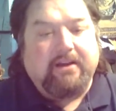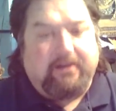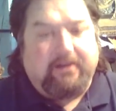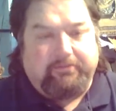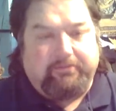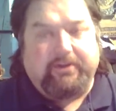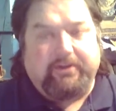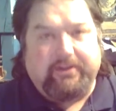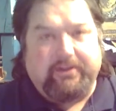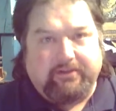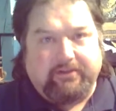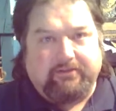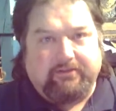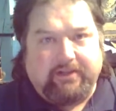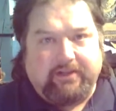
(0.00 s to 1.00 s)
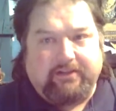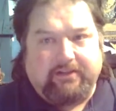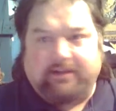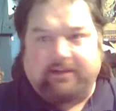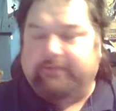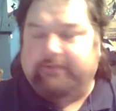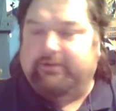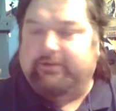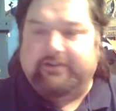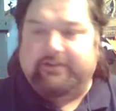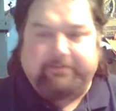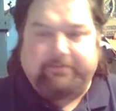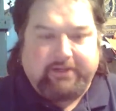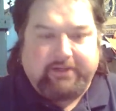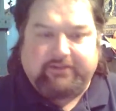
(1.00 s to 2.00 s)
a pretty good little helicopter,
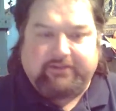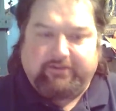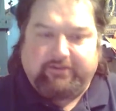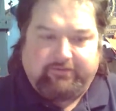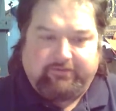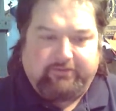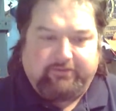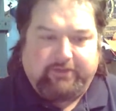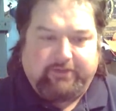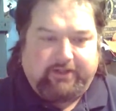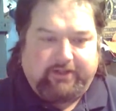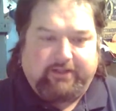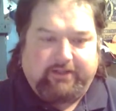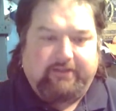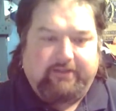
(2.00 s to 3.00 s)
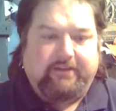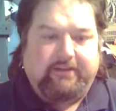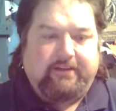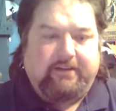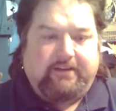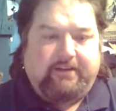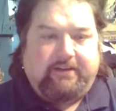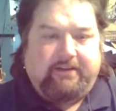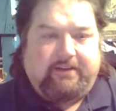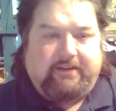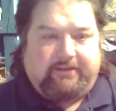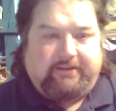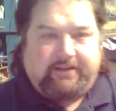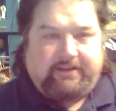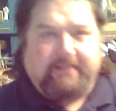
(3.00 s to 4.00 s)
especially for the money.
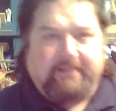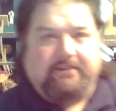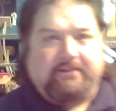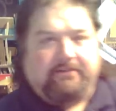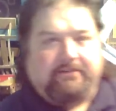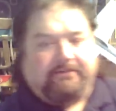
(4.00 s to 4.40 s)
Thank you.